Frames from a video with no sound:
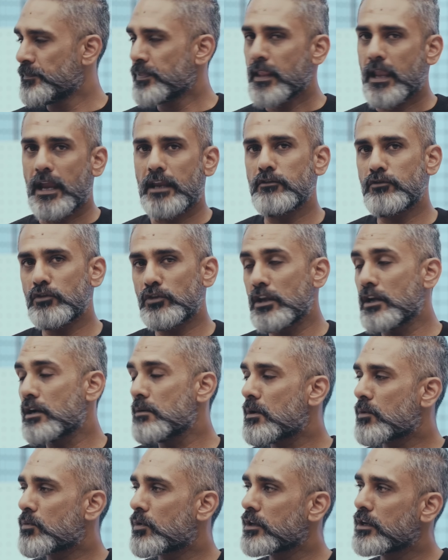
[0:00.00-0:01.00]
And if you think
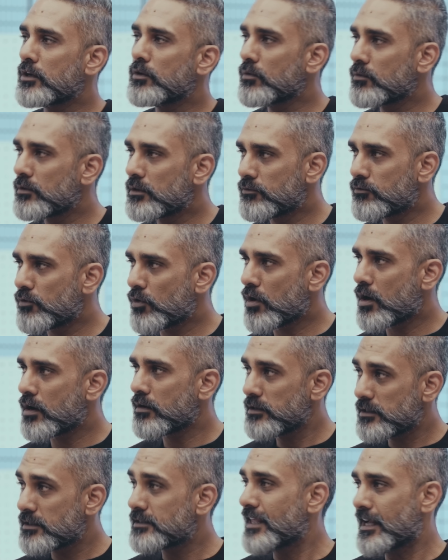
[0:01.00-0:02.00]
about what they're doing with the
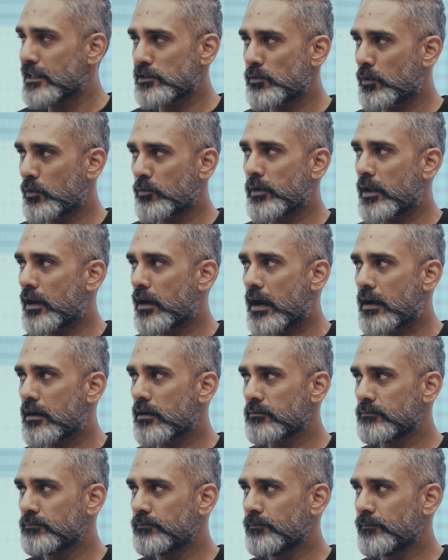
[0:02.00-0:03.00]
400s, that's what we are at.
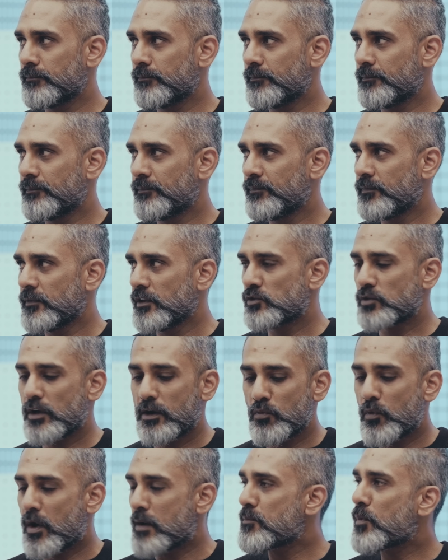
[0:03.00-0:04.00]
So at
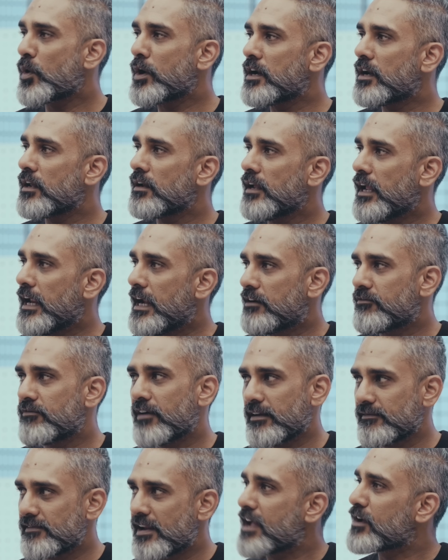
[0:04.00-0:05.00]

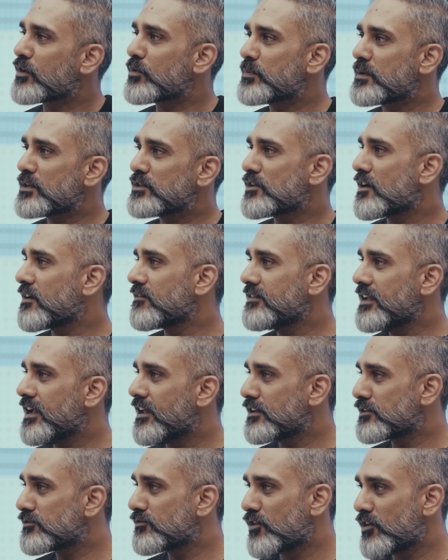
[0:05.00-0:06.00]
1.85 lakh rupees, you have the
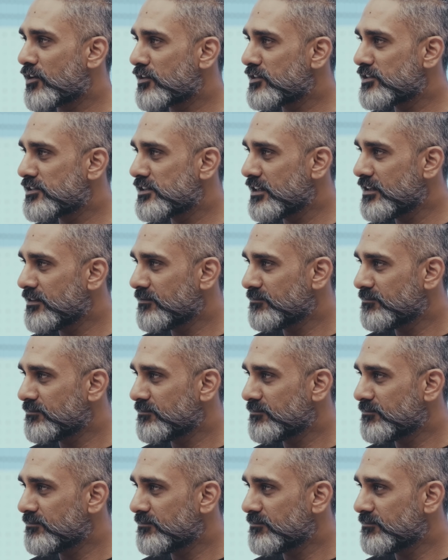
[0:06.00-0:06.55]
NS400Z.